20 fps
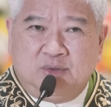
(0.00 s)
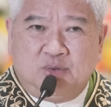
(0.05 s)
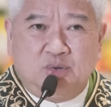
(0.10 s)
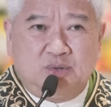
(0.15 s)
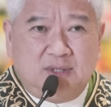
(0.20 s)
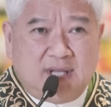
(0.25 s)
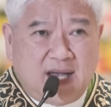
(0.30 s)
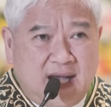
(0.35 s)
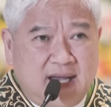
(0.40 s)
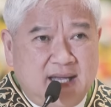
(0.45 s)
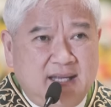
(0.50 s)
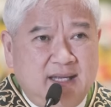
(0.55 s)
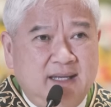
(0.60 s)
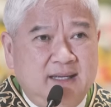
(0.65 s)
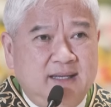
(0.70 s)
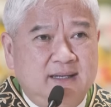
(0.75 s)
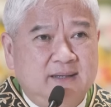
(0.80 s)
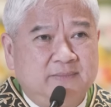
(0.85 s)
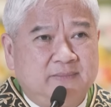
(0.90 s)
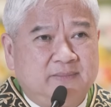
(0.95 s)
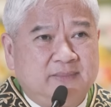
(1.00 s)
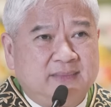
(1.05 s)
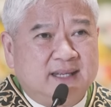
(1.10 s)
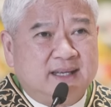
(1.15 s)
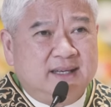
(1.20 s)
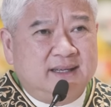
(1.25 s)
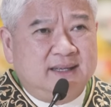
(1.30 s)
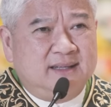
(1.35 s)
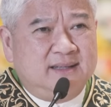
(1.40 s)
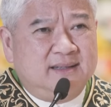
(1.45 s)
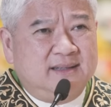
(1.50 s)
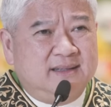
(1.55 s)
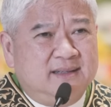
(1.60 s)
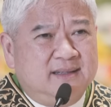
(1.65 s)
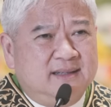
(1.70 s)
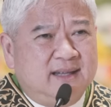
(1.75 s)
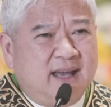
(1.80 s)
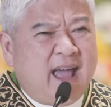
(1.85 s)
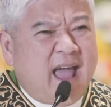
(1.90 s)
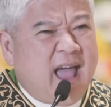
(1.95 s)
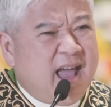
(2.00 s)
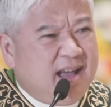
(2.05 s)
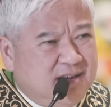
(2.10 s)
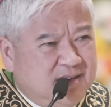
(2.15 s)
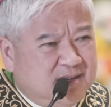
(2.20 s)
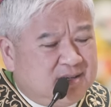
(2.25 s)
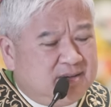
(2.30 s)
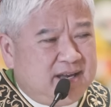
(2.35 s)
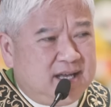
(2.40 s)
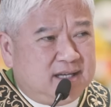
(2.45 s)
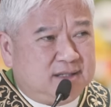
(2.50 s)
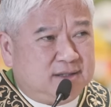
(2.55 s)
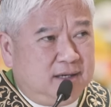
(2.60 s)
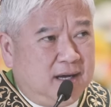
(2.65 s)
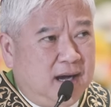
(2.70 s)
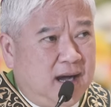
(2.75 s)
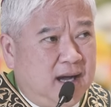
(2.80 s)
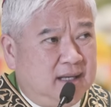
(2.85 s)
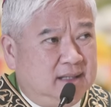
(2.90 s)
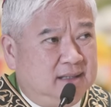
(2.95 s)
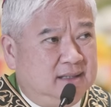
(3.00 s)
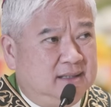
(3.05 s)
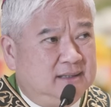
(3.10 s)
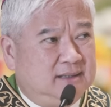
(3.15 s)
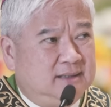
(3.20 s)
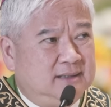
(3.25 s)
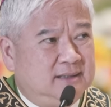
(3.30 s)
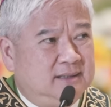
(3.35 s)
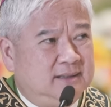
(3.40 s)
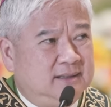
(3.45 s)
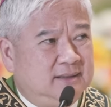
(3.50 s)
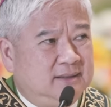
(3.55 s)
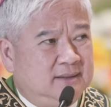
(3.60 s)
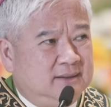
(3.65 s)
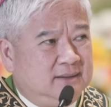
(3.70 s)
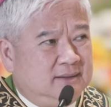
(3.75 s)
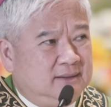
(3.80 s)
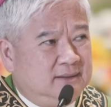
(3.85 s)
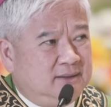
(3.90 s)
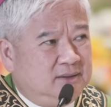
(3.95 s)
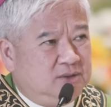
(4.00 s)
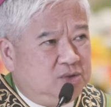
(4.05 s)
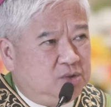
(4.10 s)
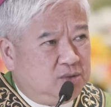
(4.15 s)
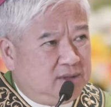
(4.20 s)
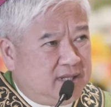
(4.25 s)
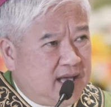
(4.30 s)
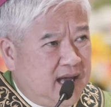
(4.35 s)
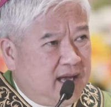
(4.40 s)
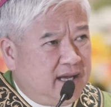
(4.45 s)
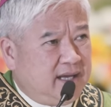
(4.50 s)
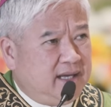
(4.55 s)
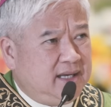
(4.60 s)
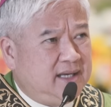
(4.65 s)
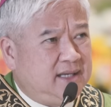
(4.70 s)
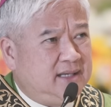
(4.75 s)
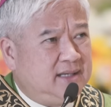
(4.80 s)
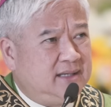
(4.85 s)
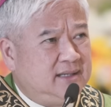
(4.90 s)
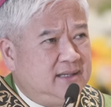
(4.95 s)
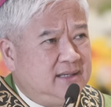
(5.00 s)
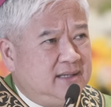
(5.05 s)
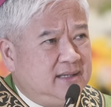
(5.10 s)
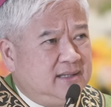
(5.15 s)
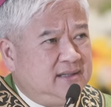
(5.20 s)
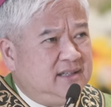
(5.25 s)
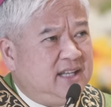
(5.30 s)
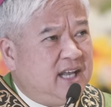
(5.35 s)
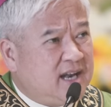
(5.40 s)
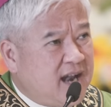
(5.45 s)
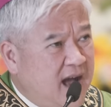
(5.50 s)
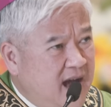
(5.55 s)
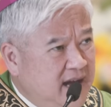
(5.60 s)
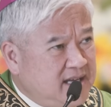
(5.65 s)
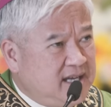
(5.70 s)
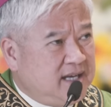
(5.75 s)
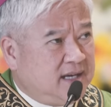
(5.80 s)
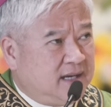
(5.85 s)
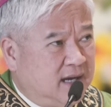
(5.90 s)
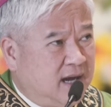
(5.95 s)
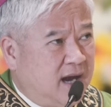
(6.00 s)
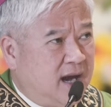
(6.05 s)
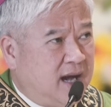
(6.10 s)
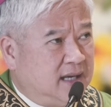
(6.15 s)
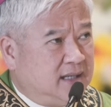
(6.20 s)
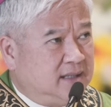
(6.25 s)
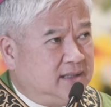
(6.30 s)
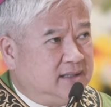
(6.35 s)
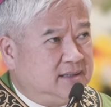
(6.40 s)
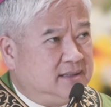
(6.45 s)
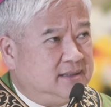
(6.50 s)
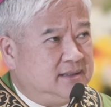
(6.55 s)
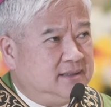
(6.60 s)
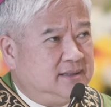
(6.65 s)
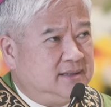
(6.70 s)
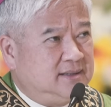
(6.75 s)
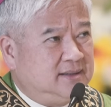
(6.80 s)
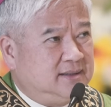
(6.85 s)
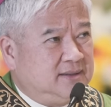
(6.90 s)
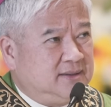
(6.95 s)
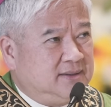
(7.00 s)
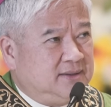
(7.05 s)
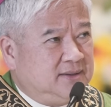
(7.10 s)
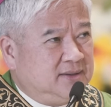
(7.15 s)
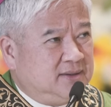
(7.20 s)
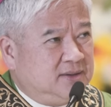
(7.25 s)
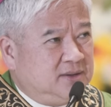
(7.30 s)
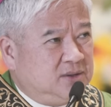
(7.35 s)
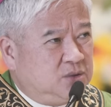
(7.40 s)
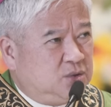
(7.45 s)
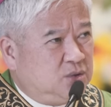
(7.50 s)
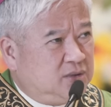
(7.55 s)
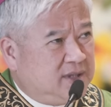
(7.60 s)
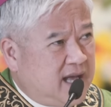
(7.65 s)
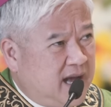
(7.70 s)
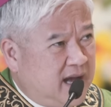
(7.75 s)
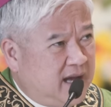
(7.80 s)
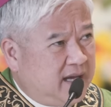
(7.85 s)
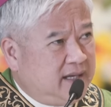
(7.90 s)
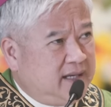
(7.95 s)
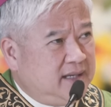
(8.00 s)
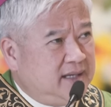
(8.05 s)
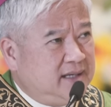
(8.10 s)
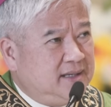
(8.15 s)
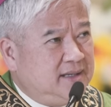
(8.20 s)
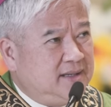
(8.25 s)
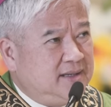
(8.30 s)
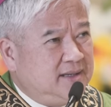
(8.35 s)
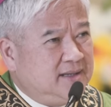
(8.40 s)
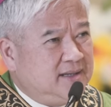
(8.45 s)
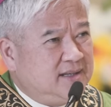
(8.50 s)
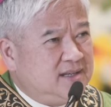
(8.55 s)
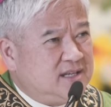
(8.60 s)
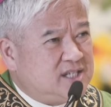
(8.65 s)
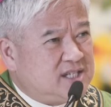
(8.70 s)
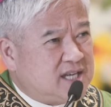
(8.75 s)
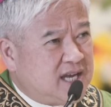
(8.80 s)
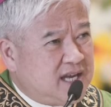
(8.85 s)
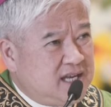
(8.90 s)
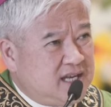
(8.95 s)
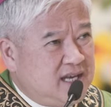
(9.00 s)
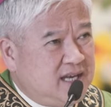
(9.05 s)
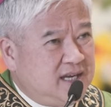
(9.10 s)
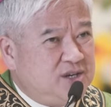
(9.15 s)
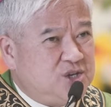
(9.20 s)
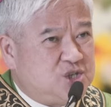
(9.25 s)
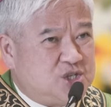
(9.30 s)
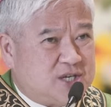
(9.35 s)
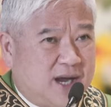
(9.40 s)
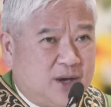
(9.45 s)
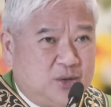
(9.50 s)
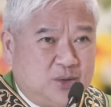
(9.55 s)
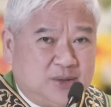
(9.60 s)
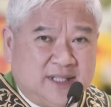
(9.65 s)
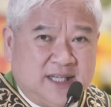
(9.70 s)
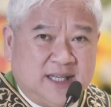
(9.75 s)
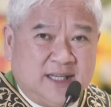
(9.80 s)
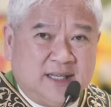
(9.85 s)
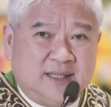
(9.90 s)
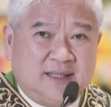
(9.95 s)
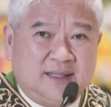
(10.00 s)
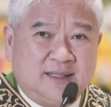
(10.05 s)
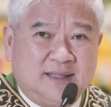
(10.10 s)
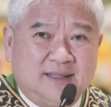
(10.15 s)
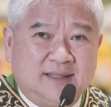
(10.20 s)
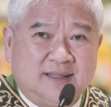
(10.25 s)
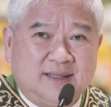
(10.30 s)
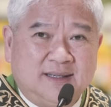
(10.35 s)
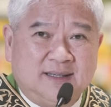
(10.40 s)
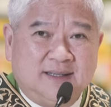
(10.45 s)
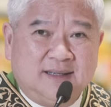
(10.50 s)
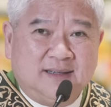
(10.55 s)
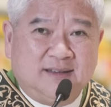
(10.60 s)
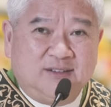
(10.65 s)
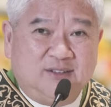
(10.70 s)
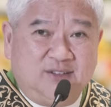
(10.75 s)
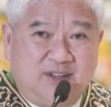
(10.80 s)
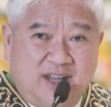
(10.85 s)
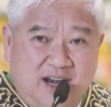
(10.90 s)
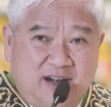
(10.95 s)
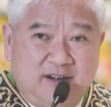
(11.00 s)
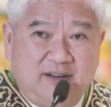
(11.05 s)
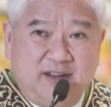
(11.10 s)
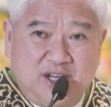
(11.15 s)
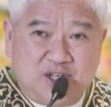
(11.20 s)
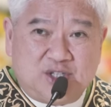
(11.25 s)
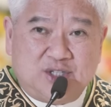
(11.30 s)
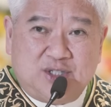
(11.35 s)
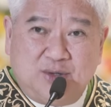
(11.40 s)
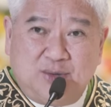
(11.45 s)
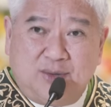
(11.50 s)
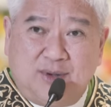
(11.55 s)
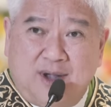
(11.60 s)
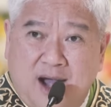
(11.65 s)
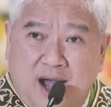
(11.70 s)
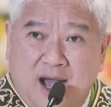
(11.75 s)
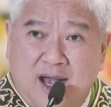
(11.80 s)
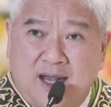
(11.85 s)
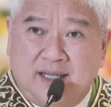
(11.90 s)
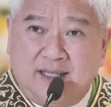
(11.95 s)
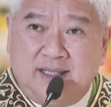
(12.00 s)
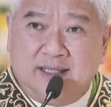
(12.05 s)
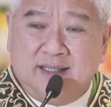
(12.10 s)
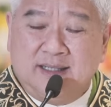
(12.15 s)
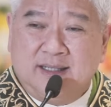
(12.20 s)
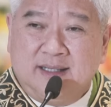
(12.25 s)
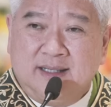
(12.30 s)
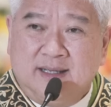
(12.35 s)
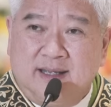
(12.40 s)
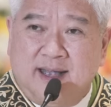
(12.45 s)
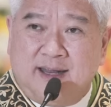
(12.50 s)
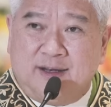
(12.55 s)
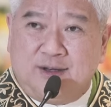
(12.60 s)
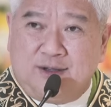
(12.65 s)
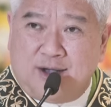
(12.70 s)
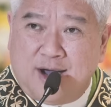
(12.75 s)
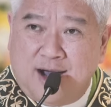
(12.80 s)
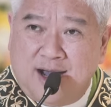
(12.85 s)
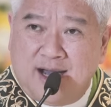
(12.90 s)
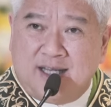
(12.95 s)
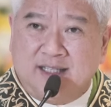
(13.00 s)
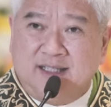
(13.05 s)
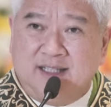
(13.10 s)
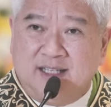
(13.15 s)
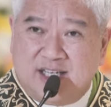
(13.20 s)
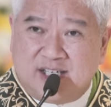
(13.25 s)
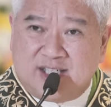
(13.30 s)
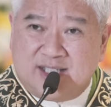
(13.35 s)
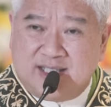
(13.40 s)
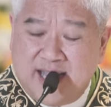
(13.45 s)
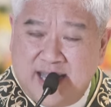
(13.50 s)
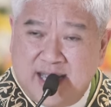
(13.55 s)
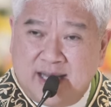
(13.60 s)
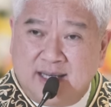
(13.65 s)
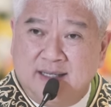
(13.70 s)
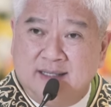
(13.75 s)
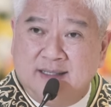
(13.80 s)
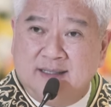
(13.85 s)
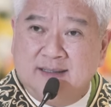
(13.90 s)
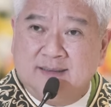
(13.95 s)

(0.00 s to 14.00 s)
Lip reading: To die angry at God. To die denying God. To die saying, shouting, there is no God and God is dead.